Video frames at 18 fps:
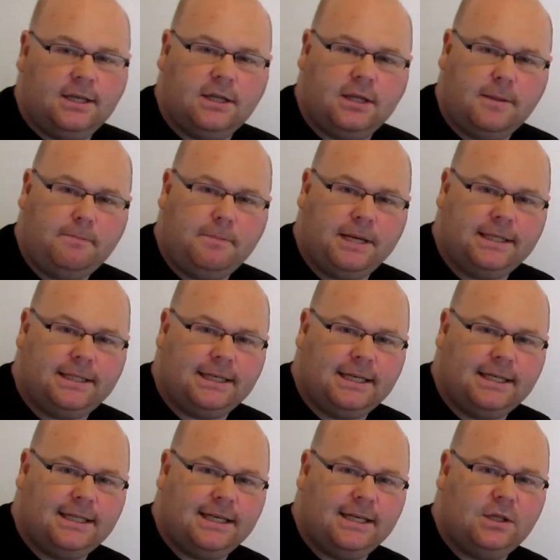that the
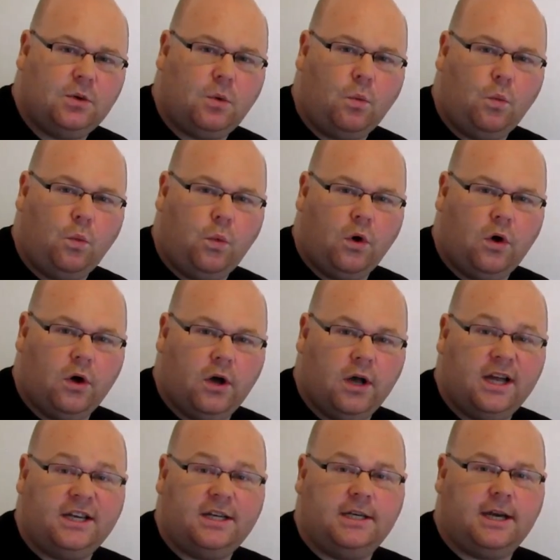businesses
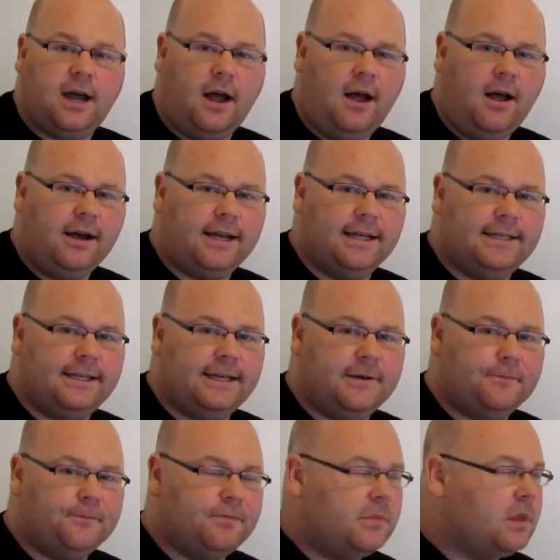were
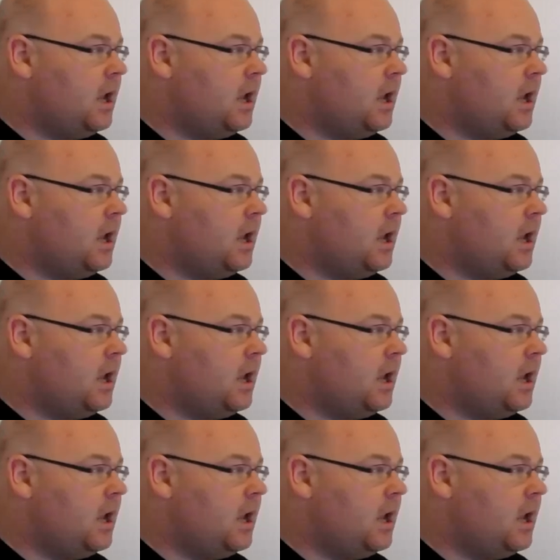targeting.